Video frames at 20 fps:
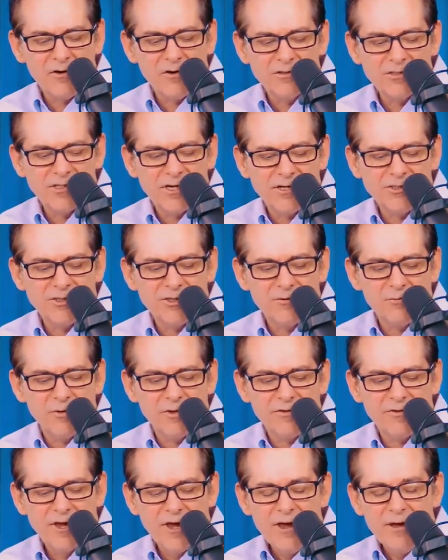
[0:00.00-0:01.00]
Her session
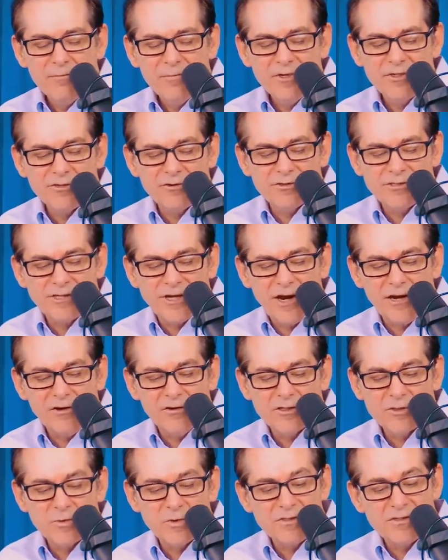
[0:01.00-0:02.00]
with Mr.
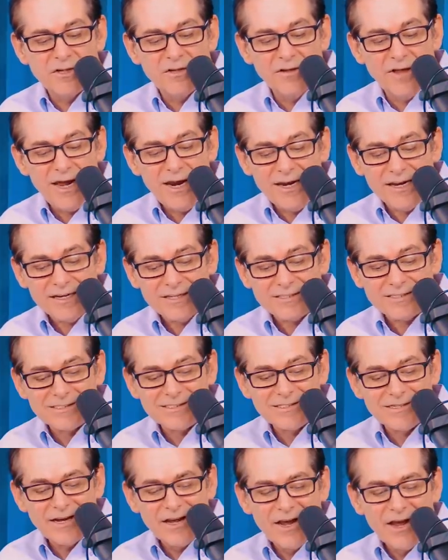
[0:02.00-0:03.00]
Sanders was the
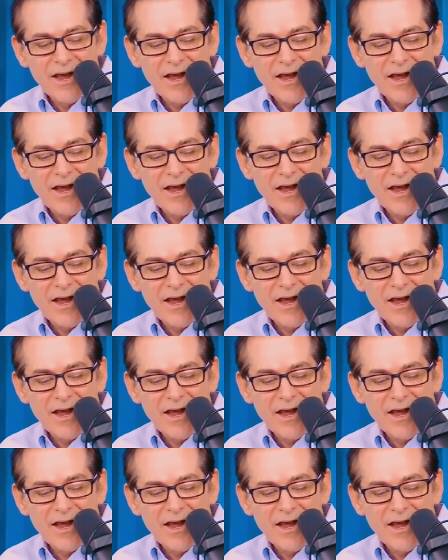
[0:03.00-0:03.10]
latest.